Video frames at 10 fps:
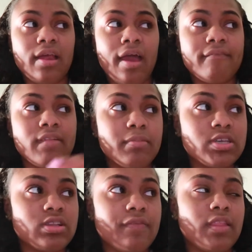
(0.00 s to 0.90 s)
have that
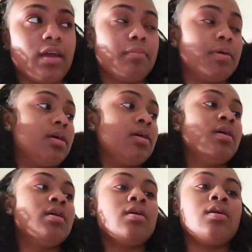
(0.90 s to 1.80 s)
much stuff there but
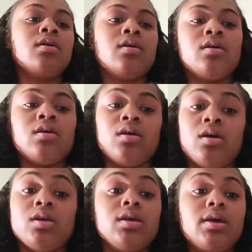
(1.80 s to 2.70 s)

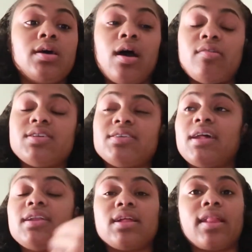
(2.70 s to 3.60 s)
yeah i was
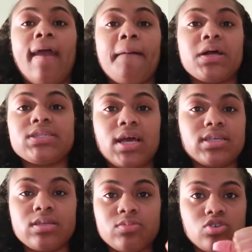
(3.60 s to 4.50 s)
excited that they had my
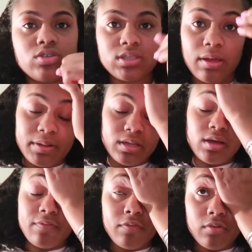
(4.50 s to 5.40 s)
size in them shoes because i've been
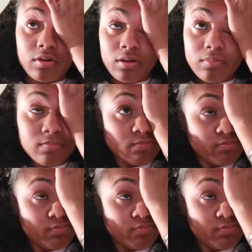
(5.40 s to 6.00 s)
looking for them